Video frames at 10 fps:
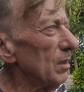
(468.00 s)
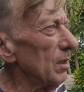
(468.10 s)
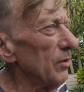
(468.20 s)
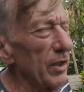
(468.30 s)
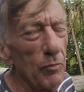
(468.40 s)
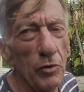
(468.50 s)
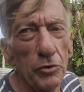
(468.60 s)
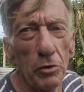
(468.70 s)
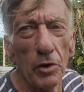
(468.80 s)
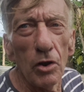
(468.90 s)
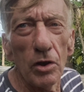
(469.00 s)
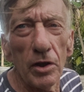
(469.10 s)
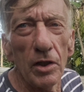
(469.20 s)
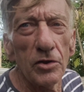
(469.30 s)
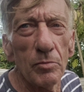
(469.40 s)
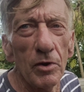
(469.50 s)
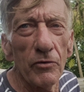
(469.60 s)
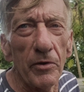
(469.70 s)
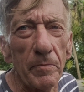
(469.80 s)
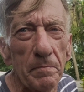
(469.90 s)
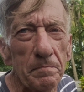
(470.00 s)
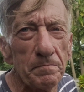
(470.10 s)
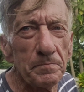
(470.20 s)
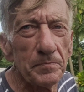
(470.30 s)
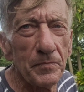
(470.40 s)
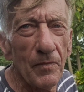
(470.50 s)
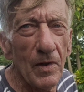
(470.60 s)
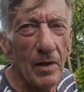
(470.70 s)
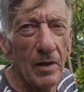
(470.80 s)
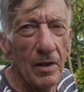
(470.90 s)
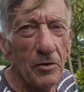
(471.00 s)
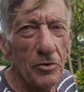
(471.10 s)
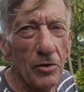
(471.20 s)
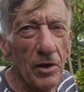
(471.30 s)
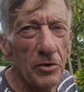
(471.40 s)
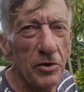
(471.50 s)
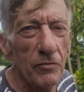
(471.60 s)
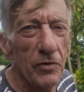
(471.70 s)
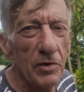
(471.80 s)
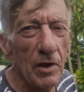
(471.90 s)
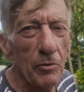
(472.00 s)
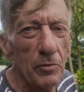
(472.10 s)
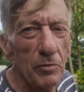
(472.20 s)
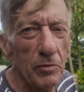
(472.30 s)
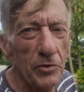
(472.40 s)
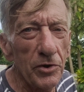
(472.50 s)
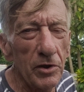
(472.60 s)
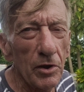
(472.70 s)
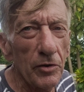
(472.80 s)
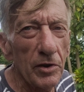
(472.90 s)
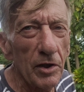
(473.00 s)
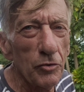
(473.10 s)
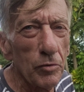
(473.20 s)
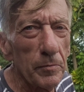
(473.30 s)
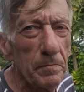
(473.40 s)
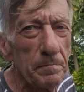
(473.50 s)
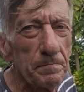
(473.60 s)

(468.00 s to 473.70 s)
then we'll do it all again tomorrow. So that's it for now. We'll see you on the next one.